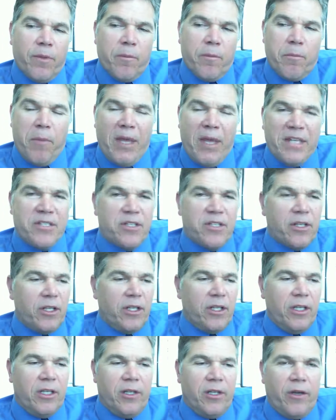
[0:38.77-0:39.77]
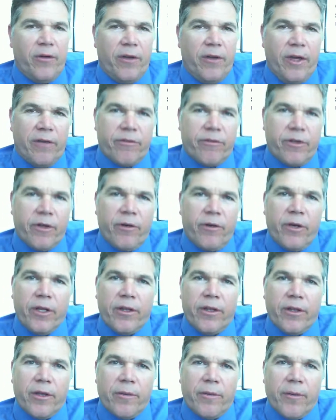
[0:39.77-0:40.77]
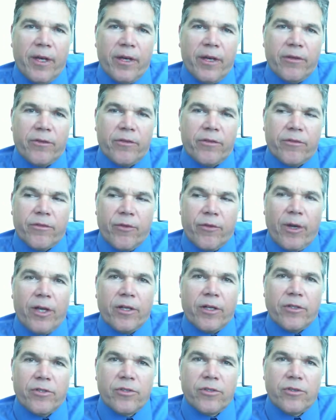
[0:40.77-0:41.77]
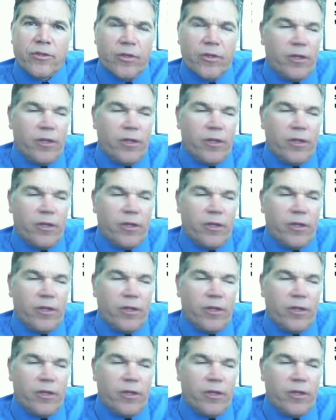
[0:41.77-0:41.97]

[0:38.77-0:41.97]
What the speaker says: Basically, you don't have to know anything about drainage.